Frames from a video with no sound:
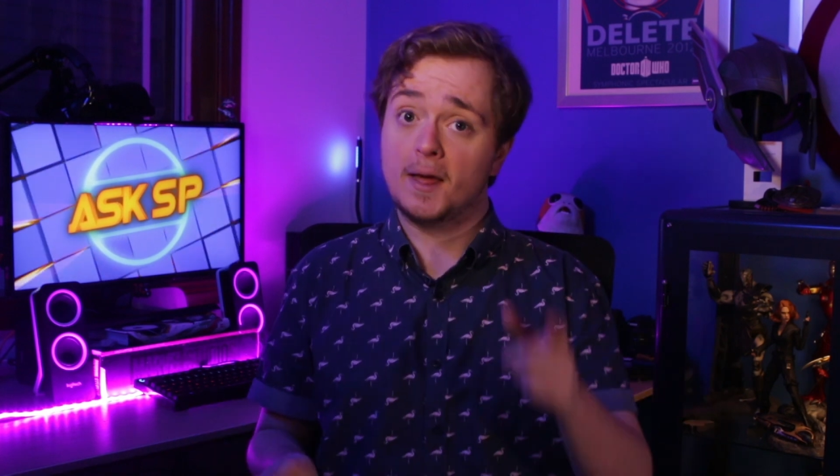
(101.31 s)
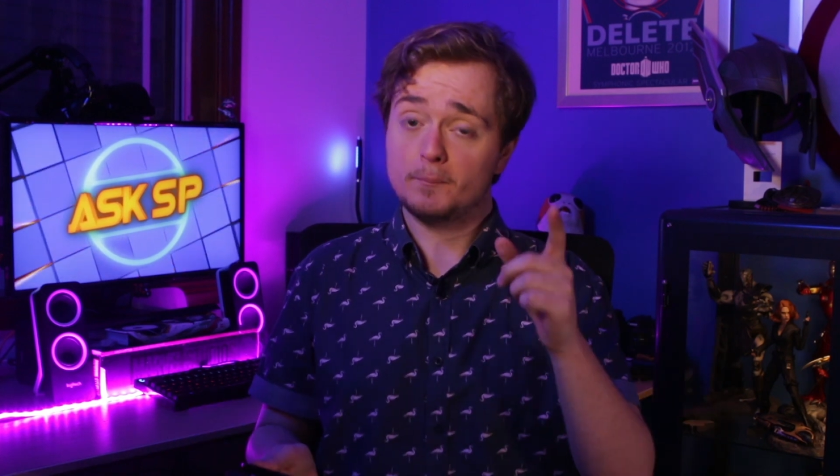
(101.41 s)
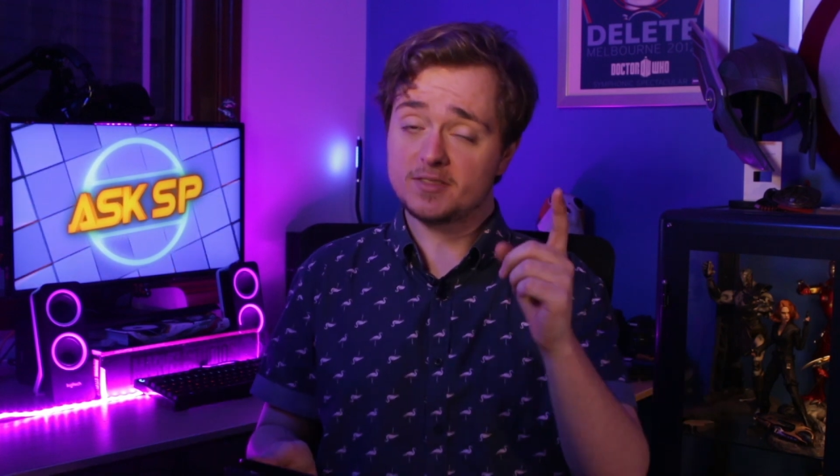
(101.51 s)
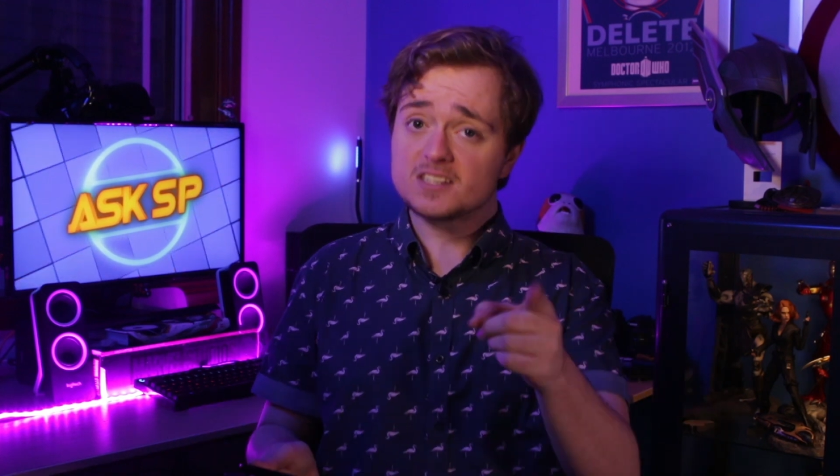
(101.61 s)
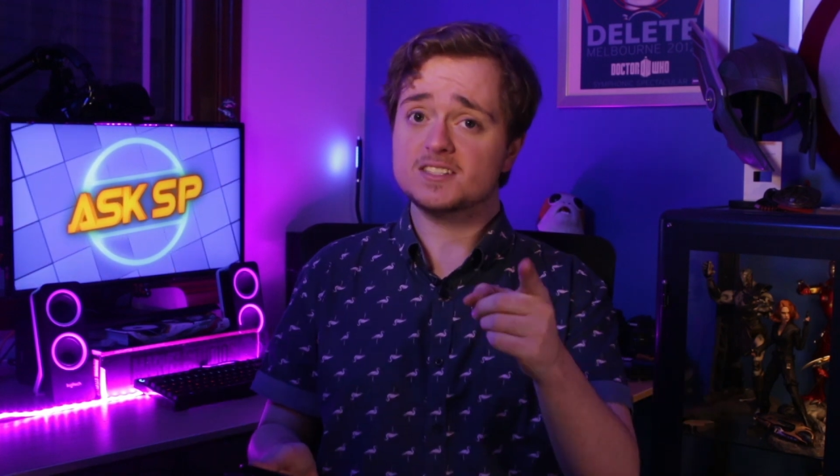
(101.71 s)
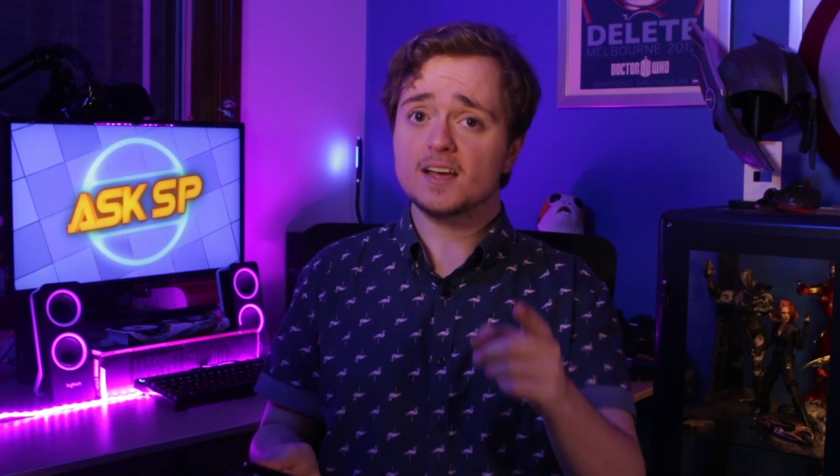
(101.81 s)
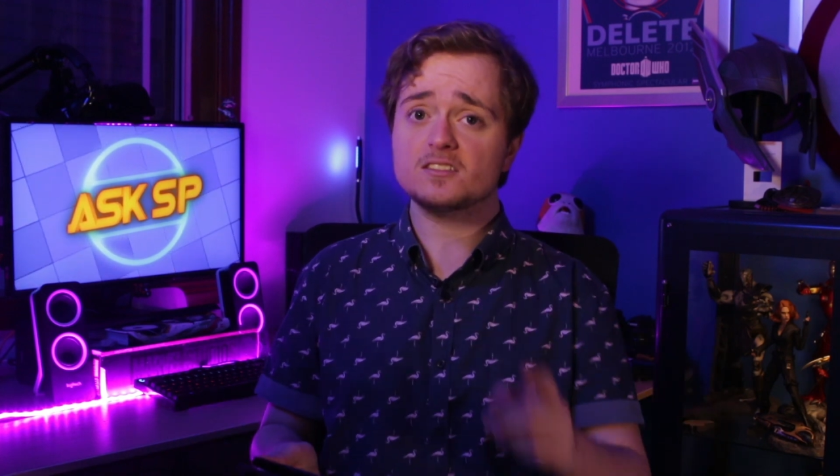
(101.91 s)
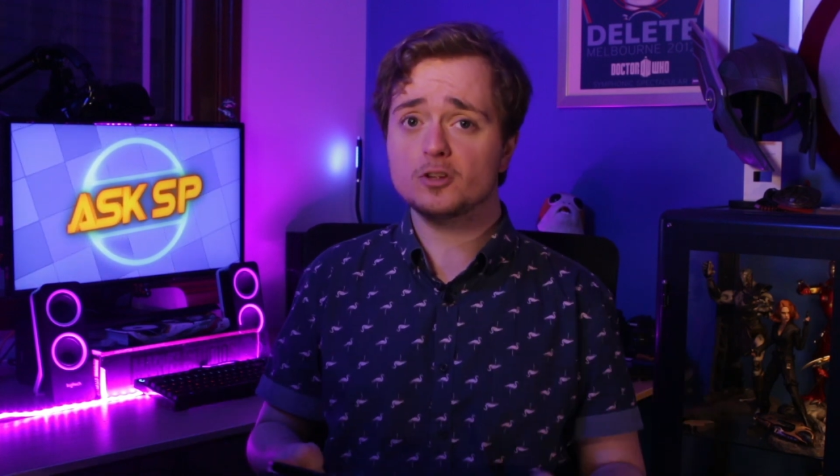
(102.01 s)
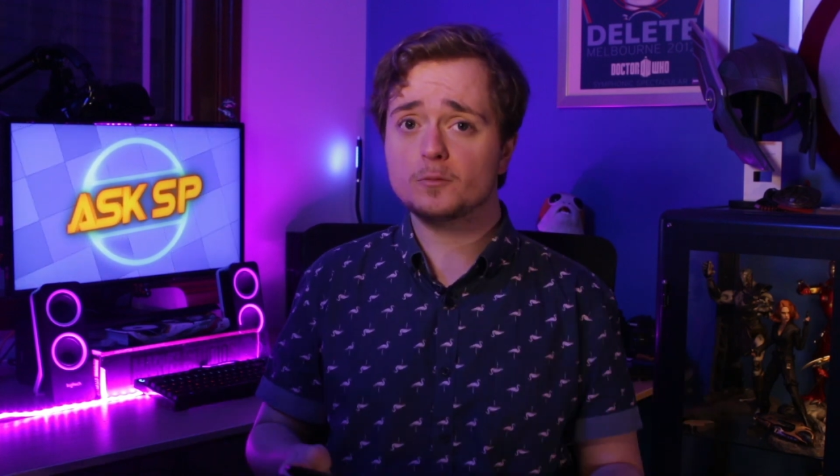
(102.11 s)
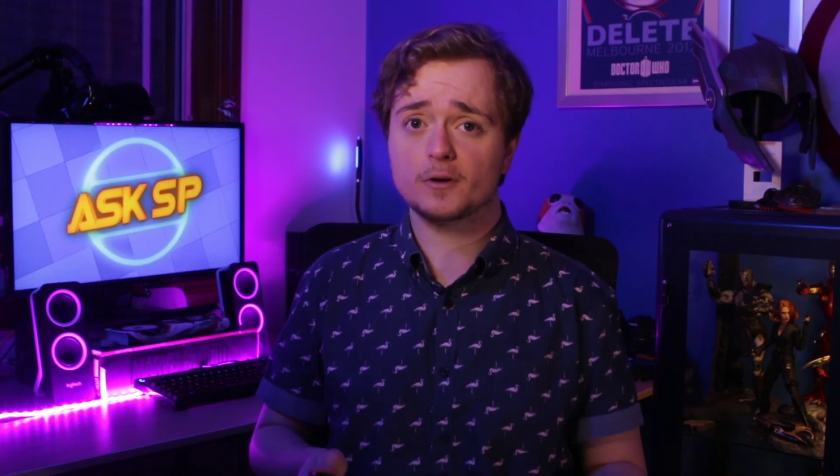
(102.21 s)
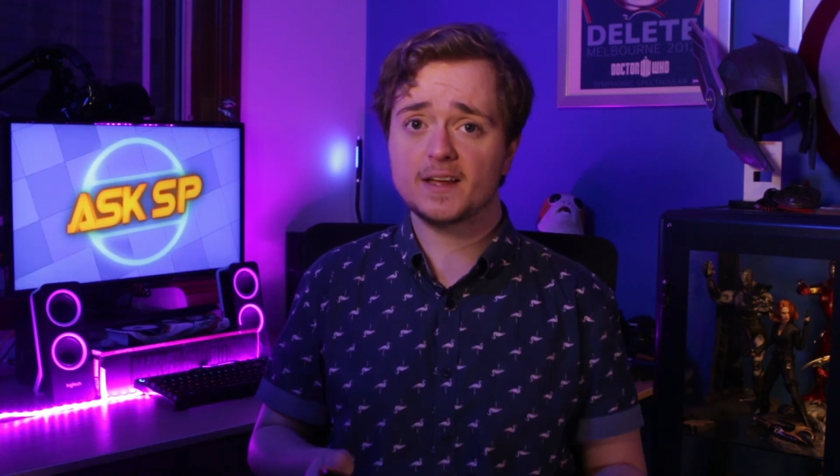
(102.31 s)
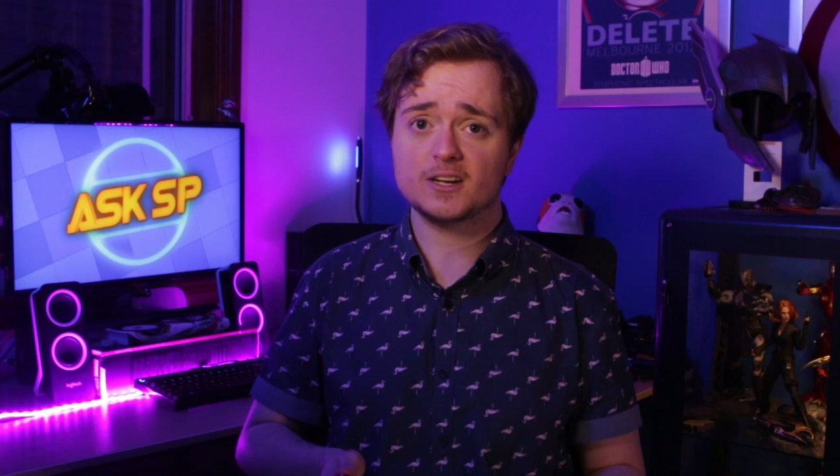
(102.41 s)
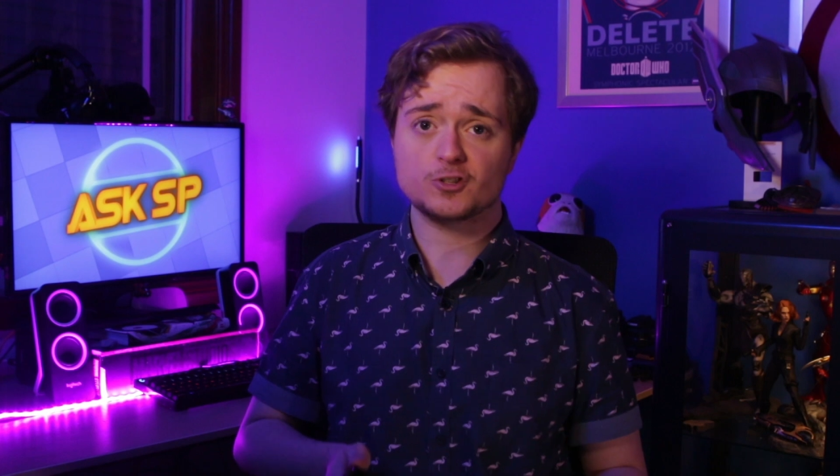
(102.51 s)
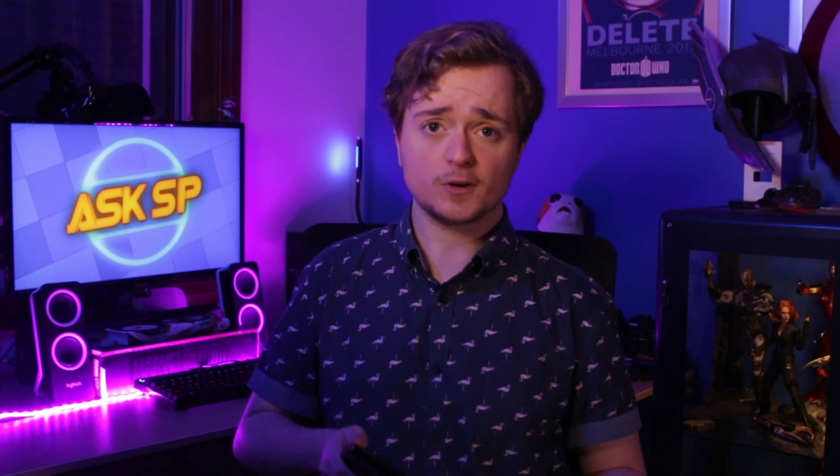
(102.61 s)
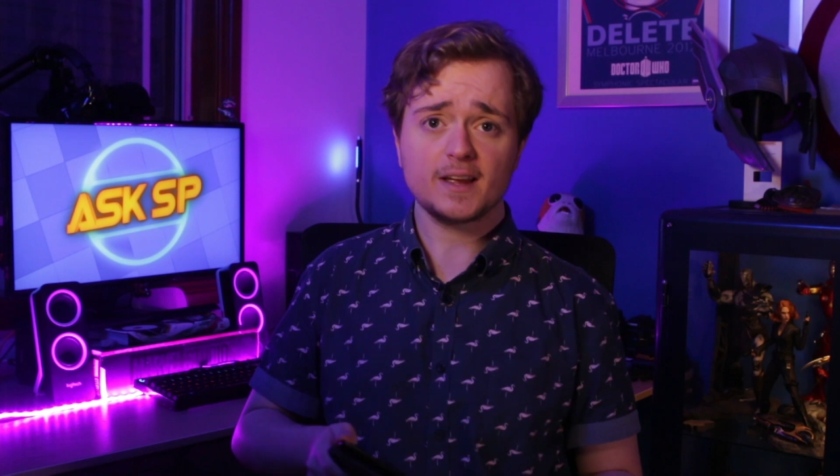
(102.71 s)
but this does look pretty
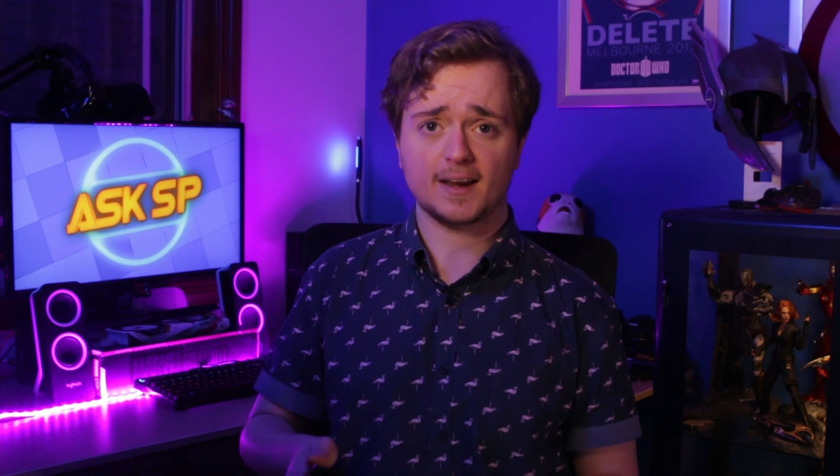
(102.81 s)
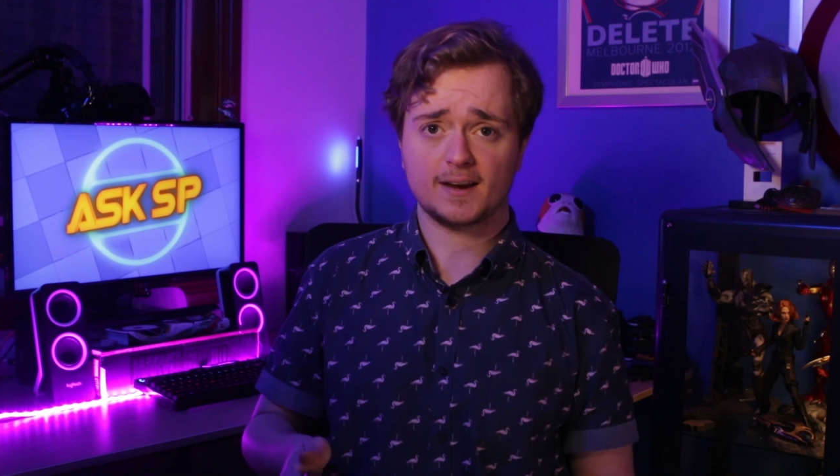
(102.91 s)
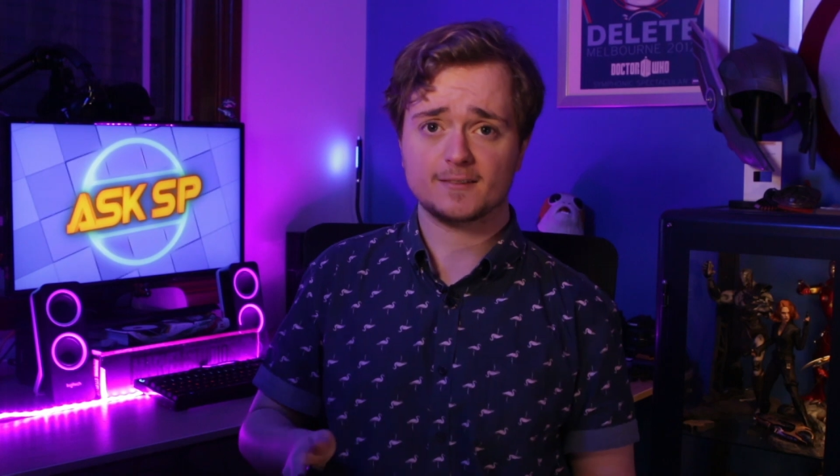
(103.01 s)
intriguing.